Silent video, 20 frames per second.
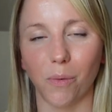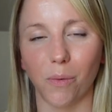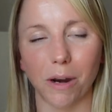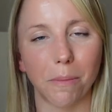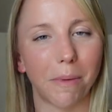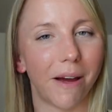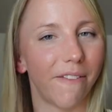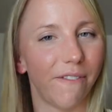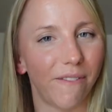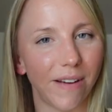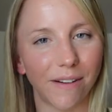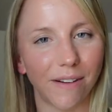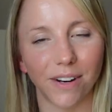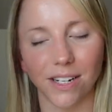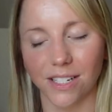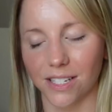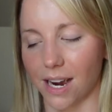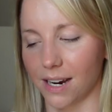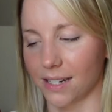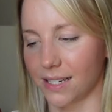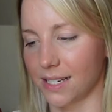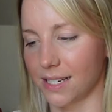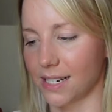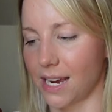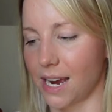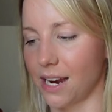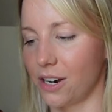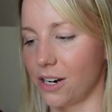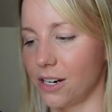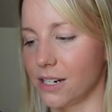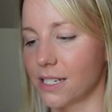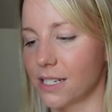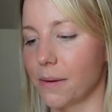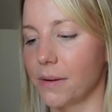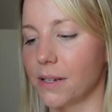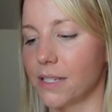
one of my favorite sock designers,